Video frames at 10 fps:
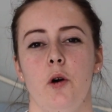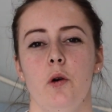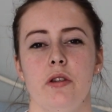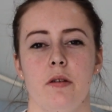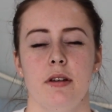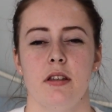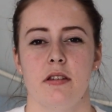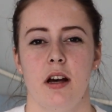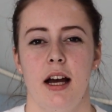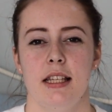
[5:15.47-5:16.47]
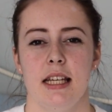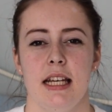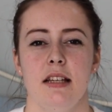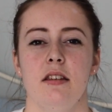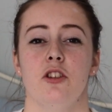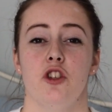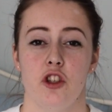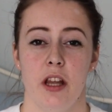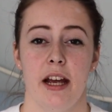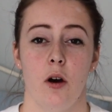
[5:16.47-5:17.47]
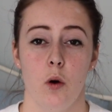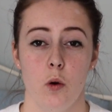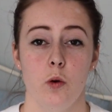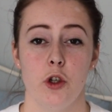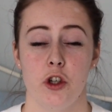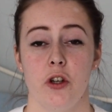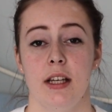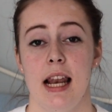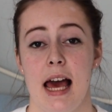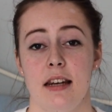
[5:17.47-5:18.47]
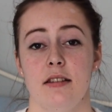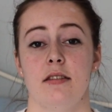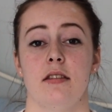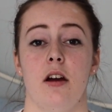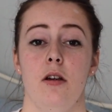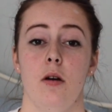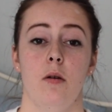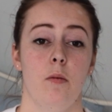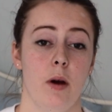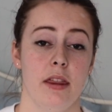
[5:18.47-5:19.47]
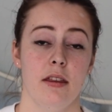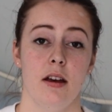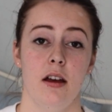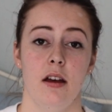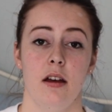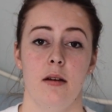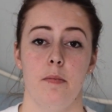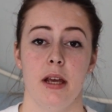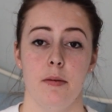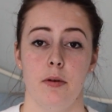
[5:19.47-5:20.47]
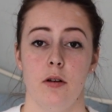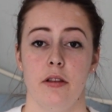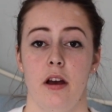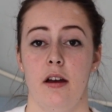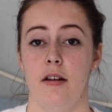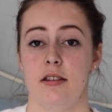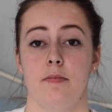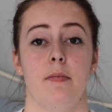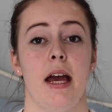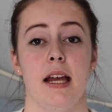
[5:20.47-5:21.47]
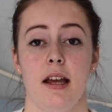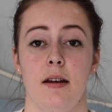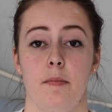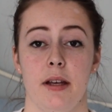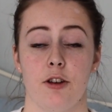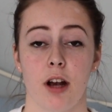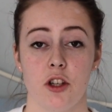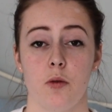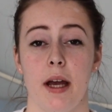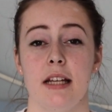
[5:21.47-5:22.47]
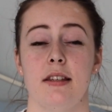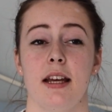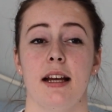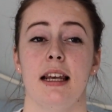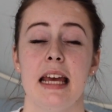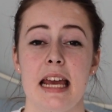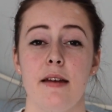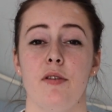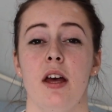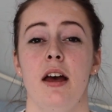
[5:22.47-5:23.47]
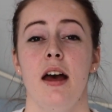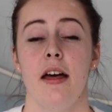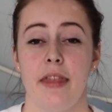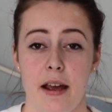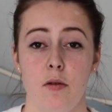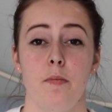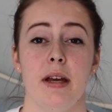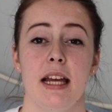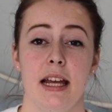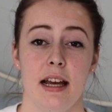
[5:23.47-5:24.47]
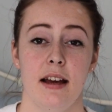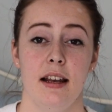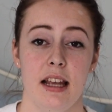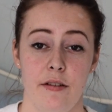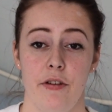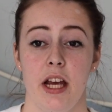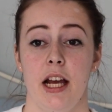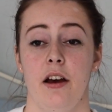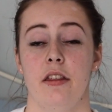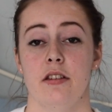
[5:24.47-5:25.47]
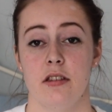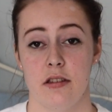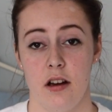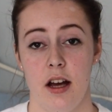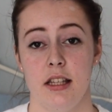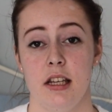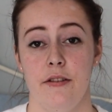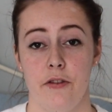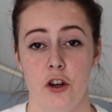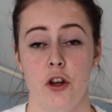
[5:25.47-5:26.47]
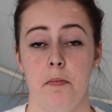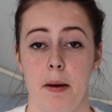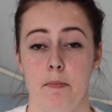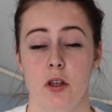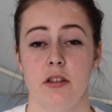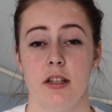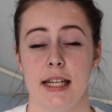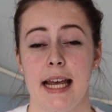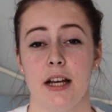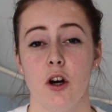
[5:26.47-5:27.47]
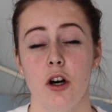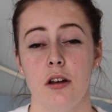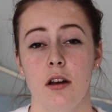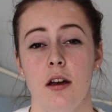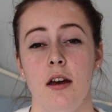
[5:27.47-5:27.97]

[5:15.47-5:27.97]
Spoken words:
Also with societies, they are all student-led, so when the people that may be graduating leave, they will be leaving the society for new members to take on.